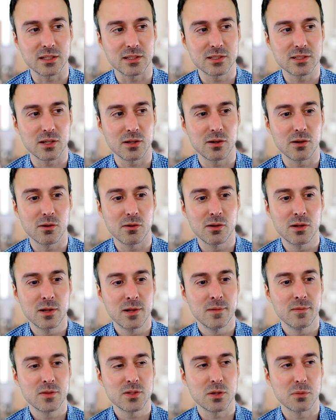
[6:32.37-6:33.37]
So,
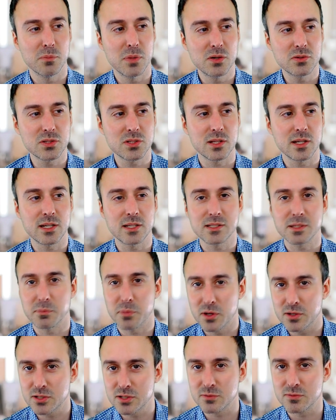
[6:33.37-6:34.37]
so mostly it's a
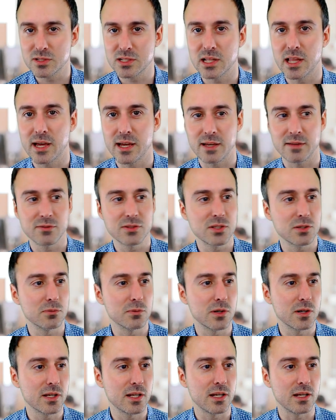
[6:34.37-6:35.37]
bunch of slaves who
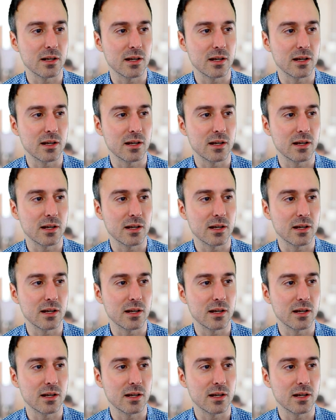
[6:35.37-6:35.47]
work here,